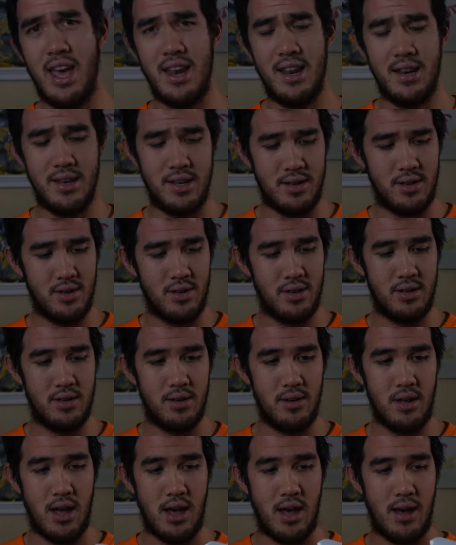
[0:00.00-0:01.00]
and
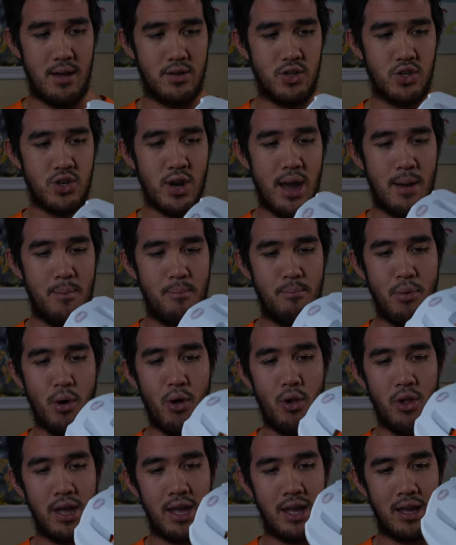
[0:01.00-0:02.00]
try
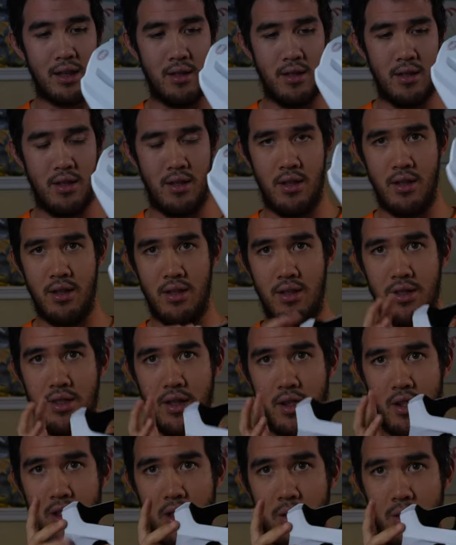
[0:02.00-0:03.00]
pulling
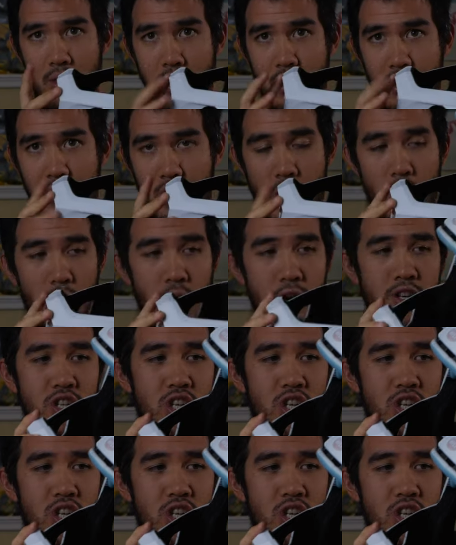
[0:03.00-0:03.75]
the lower